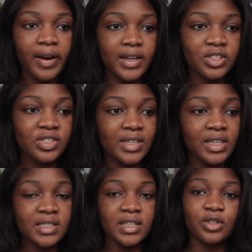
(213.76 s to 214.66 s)
Alright, so
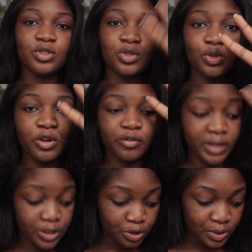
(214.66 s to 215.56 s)
today is day 2 of
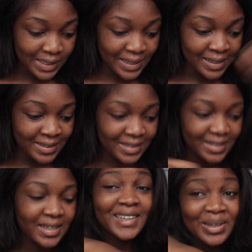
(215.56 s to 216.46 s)
my juice
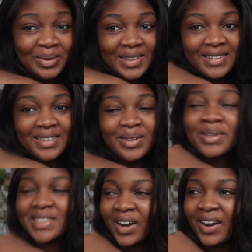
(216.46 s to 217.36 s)
cleanse. Day 1
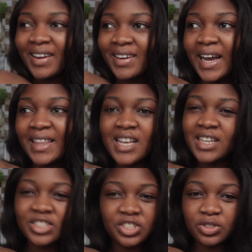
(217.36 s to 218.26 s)
was hard. I think
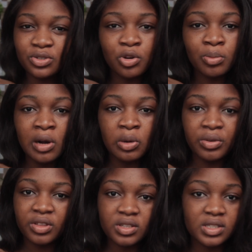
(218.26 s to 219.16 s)
it's just normal
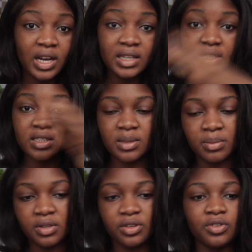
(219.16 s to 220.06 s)
with starting
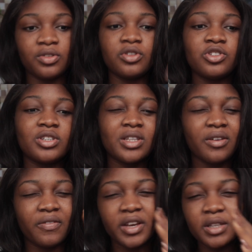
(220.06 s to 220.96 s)
something new. Usually the
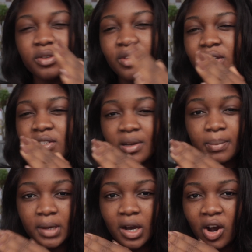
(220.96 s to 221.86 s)
first few days are a
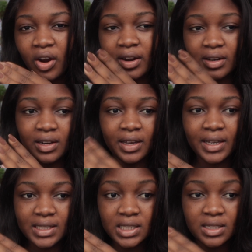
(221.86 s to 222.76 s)
bit hard and it
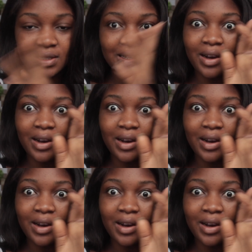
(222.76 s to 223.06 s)
gets easier,